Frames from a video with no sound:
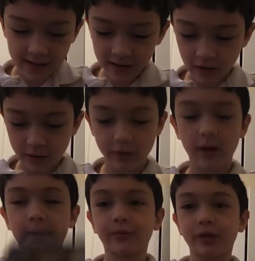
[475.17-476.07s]
And it
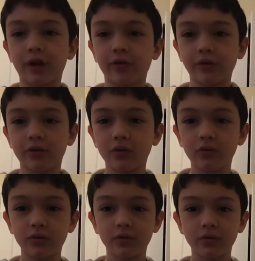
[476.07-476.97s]
also comes with the other
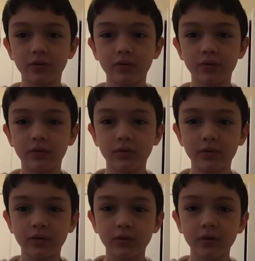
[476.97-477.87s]
two,
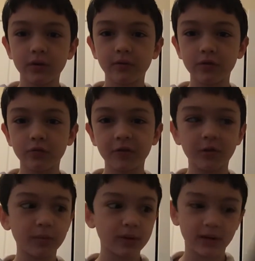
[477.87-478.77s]
which
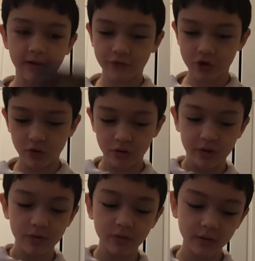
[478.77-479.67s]
we already have
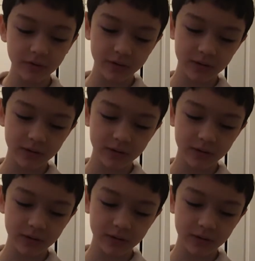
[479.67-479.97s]
showed you.